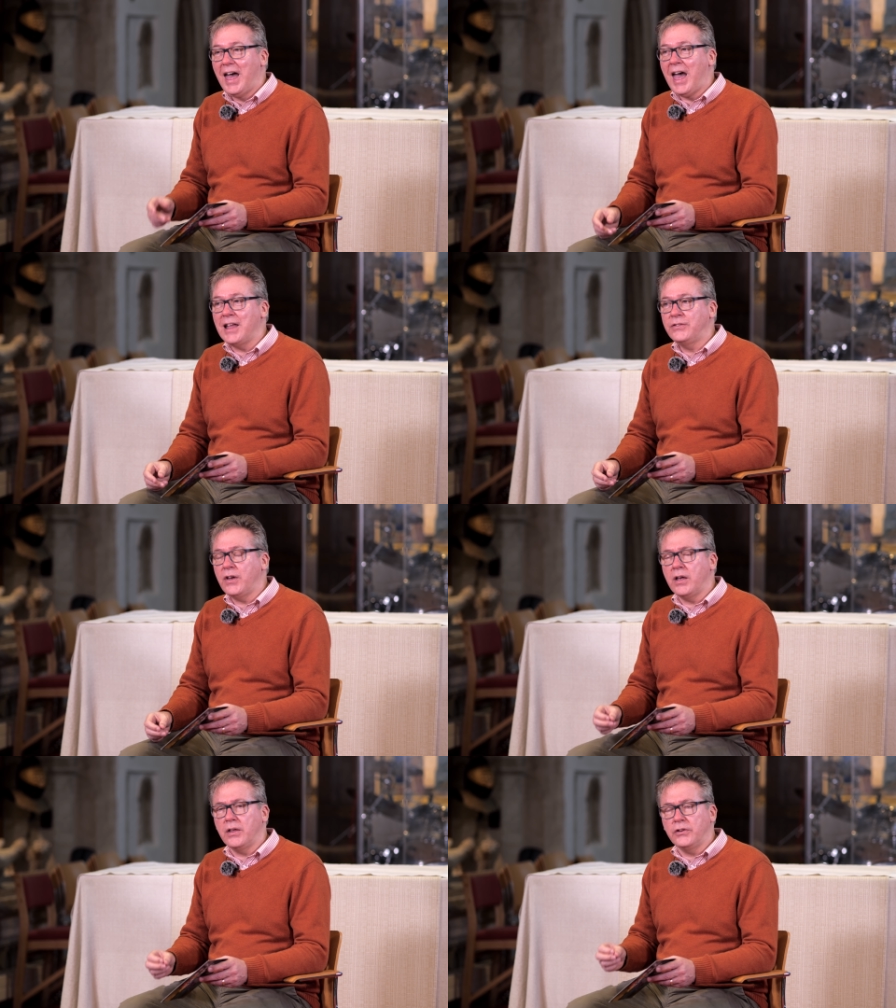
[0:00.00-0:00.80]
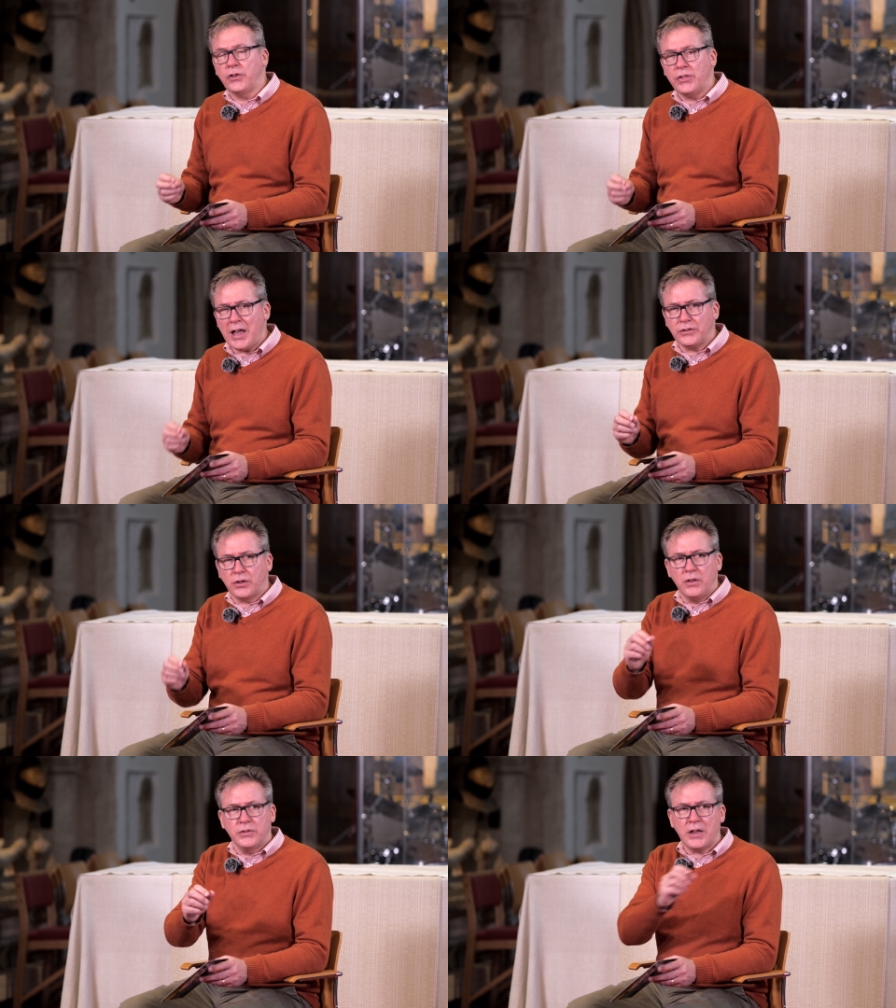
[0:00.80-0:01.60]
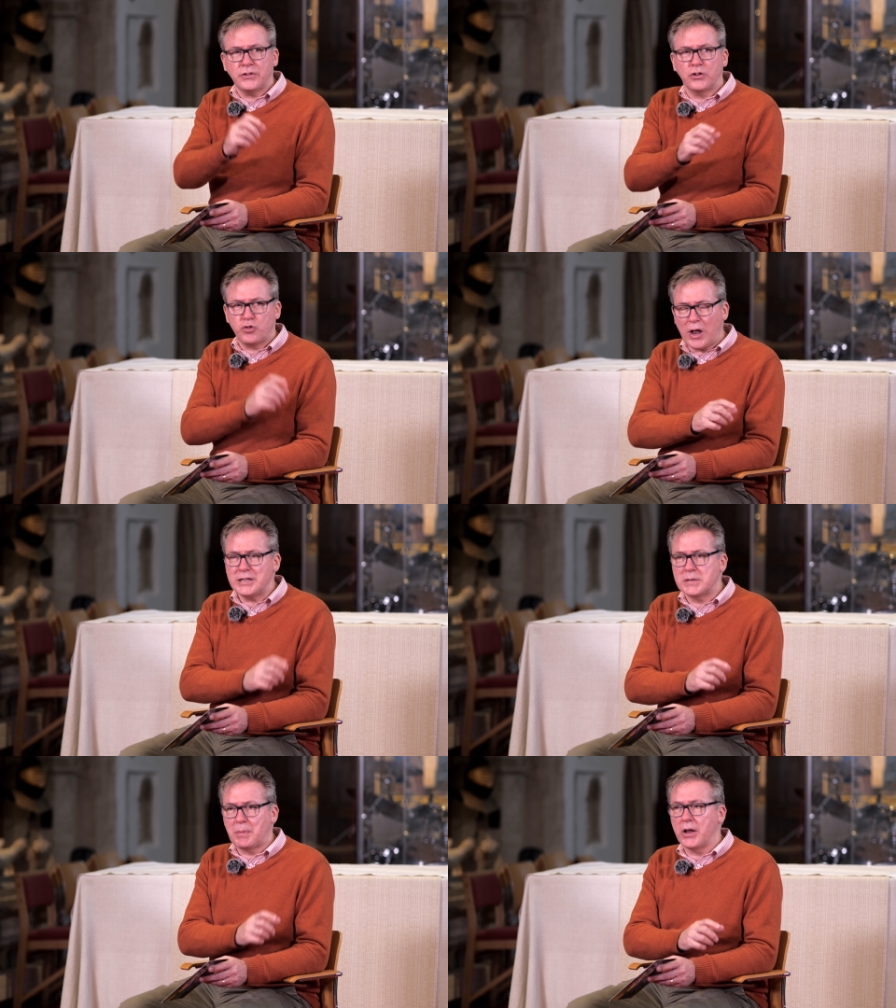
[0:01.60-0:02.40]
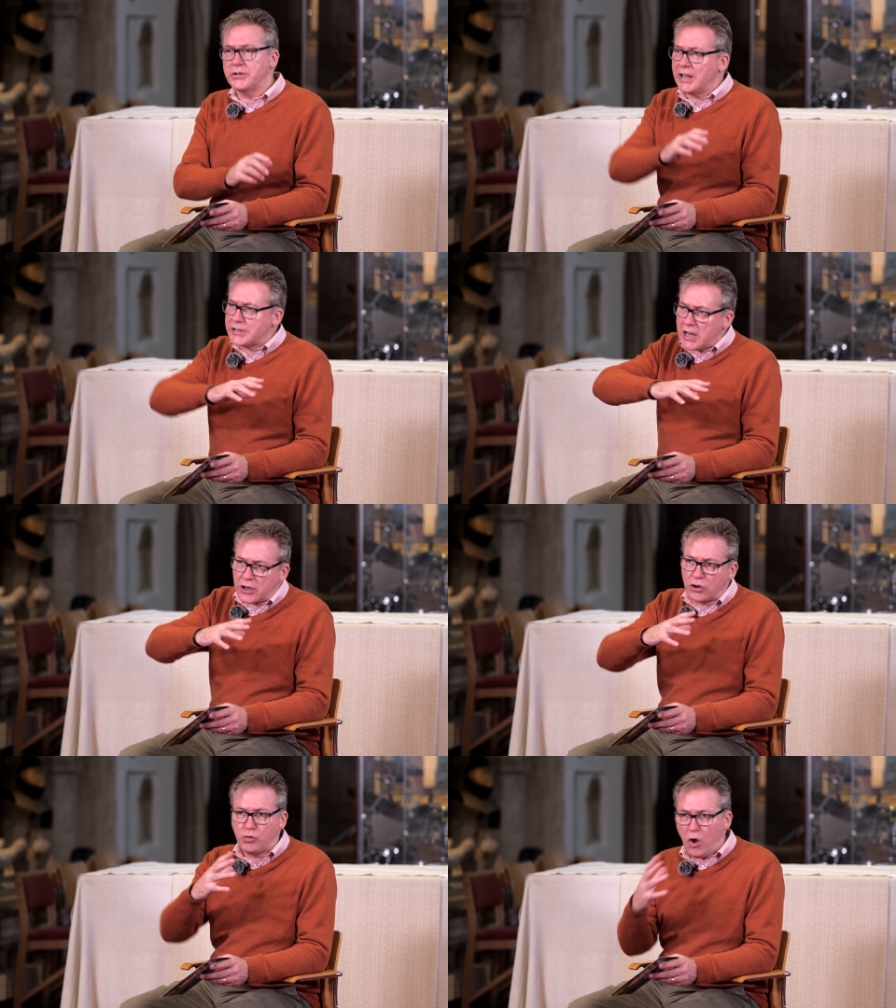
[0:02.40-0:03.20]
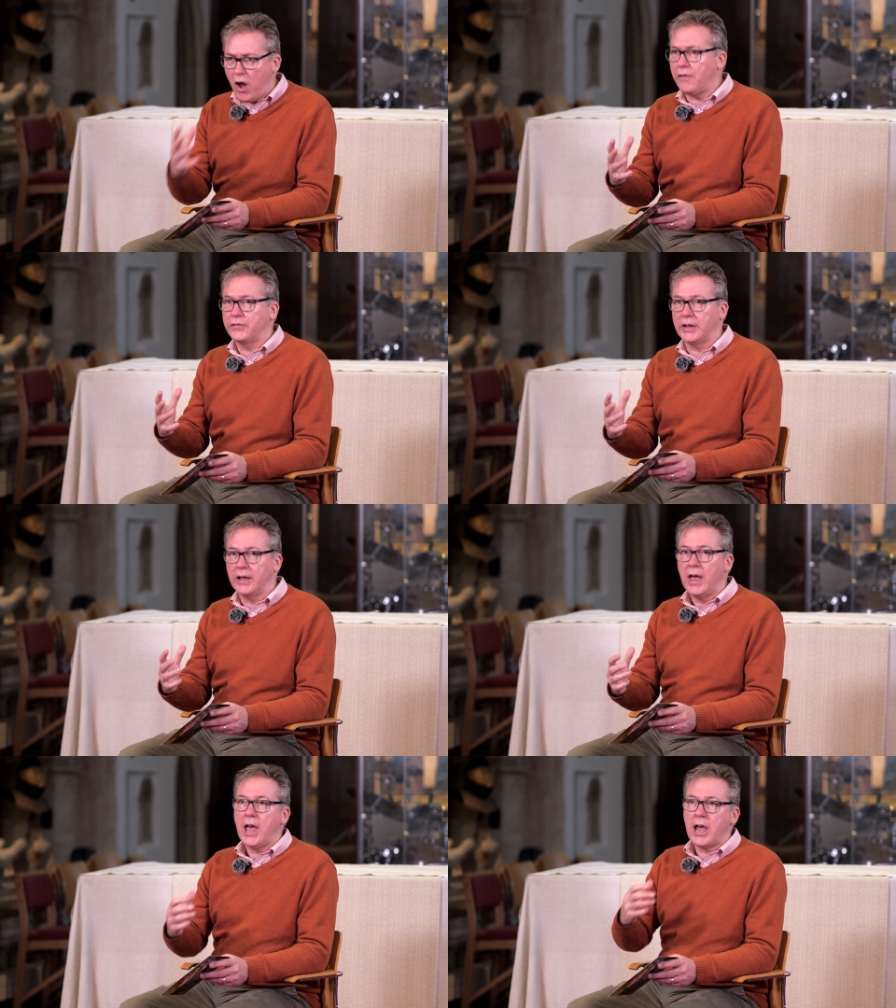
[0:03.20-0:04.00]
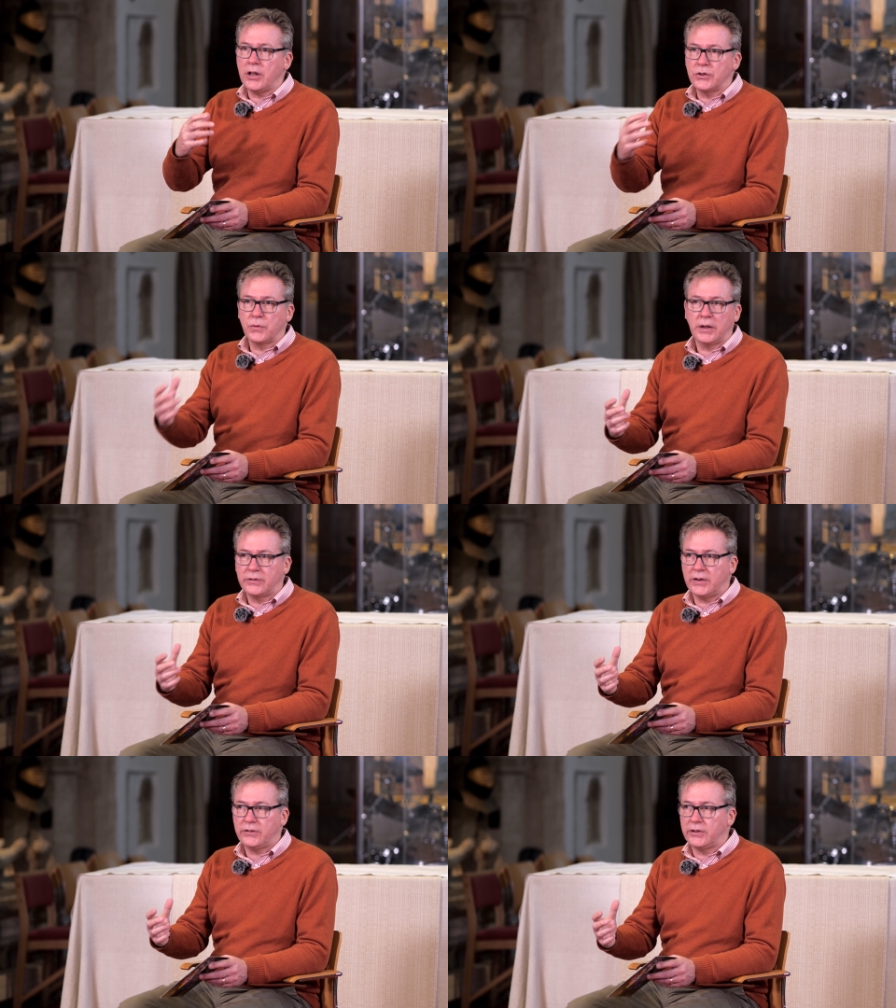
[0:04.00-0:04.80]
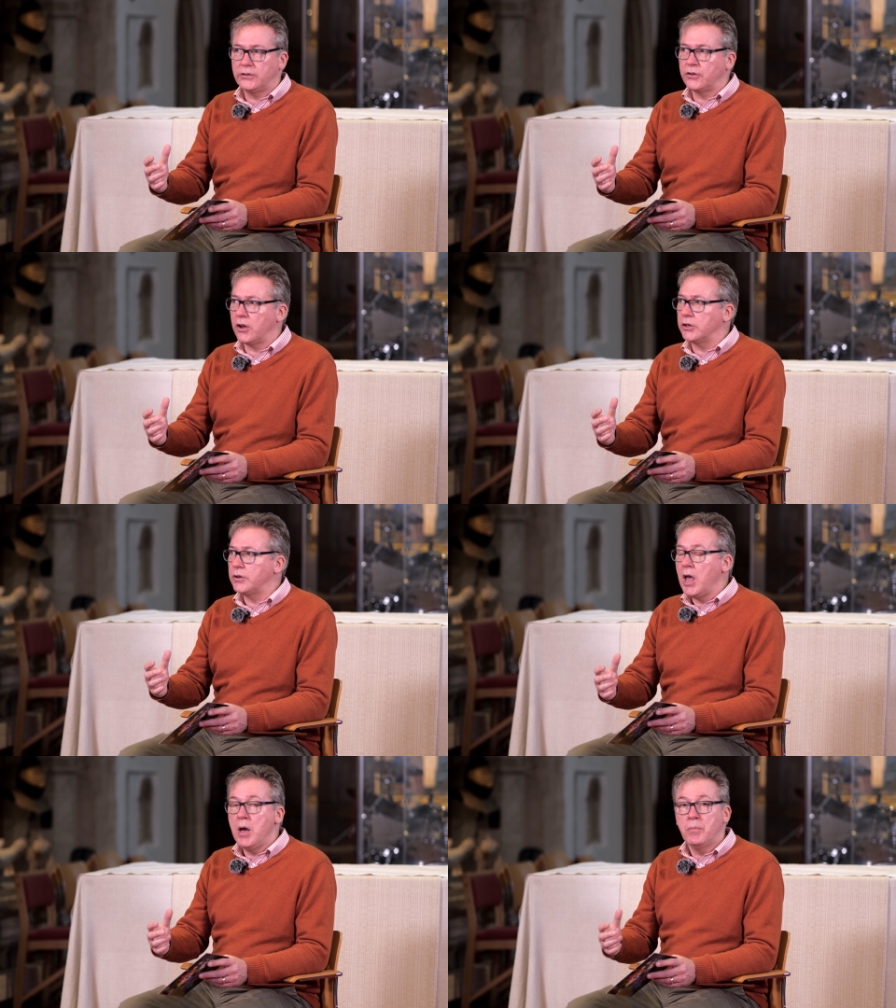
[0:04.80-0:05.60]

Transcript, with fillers: And uh, so that's, that's a transplanting, that's like a grafting into an existing church.